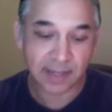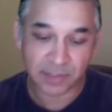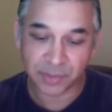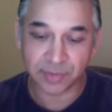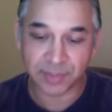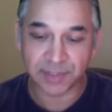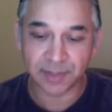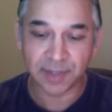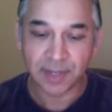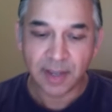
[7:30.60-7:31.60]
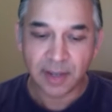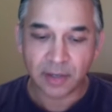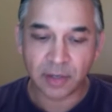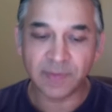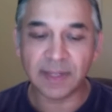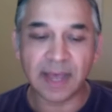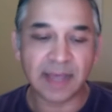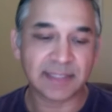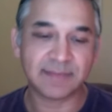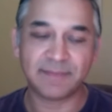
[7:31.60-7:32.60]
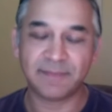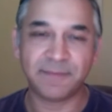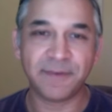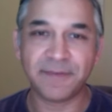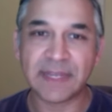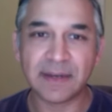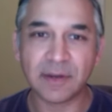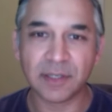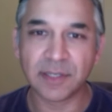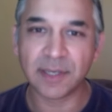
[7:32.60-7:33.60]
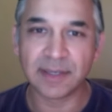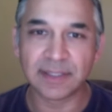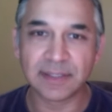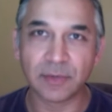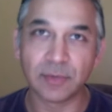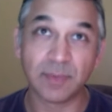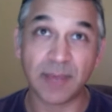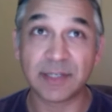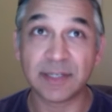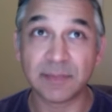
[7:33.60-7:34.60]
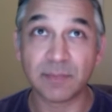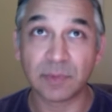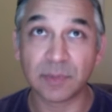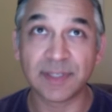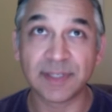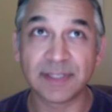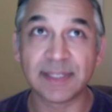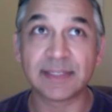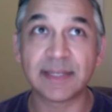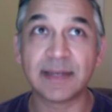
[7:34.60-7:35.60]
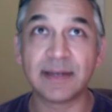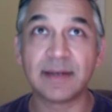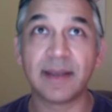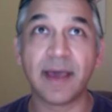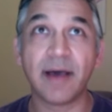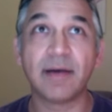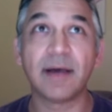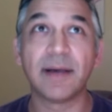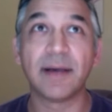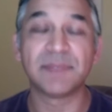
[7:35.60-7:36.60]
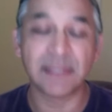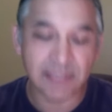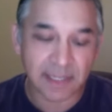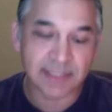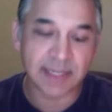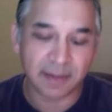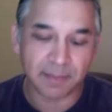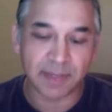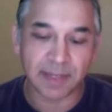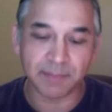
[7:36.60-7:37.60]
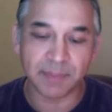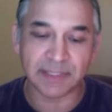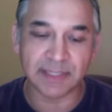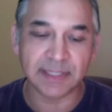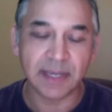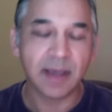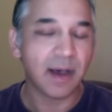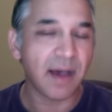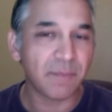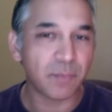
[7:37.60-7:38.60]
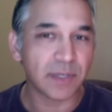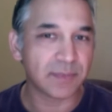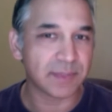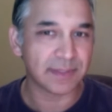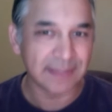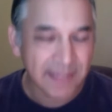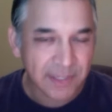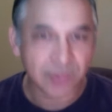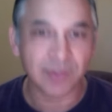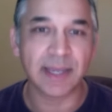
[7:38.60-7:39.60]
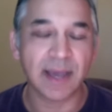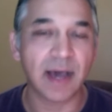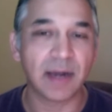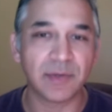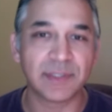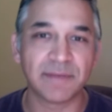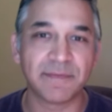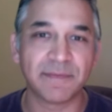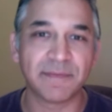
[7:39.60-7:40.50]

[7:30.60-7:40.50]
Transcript: sure. So over the last 15 odd years, or actually it's closer to 16 now, since I started in business, I've worked with literally hundreds of